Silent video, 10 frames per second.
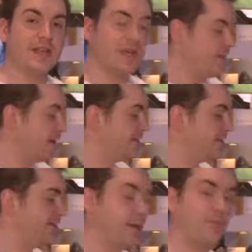year, that's the
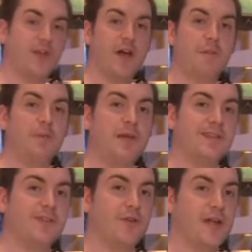Samsung
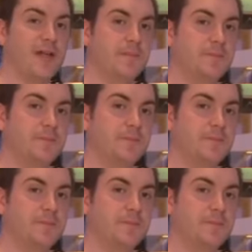P3.